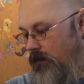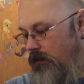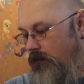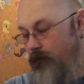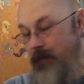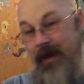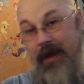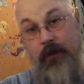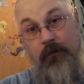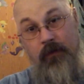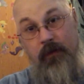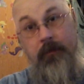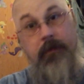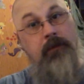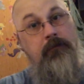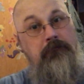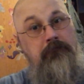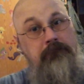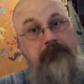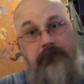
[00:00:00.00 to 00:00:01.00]

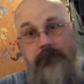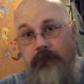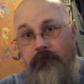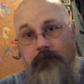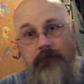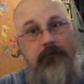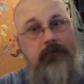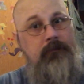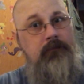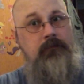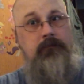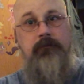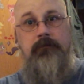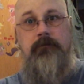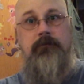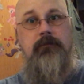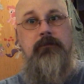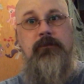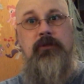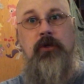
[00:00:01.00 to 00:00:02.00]
Batwoman,
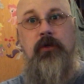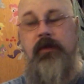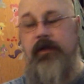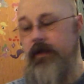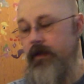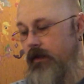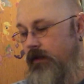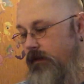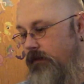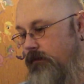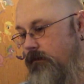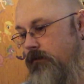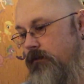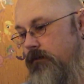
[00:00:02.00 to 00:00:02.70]
totally get it.